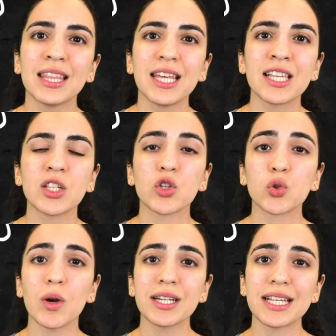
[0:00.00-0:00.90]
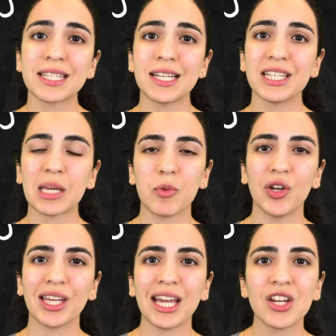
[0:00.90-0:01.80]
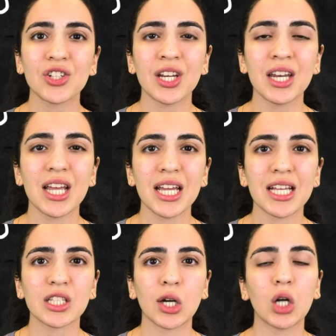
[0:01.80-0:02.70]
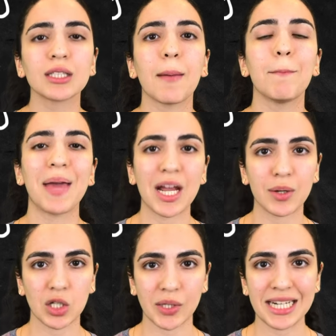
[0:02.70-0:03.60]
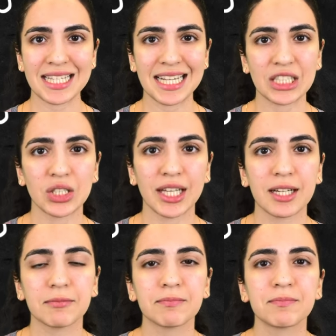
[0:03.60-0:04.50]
This short-distance communication is called paracrine signaling.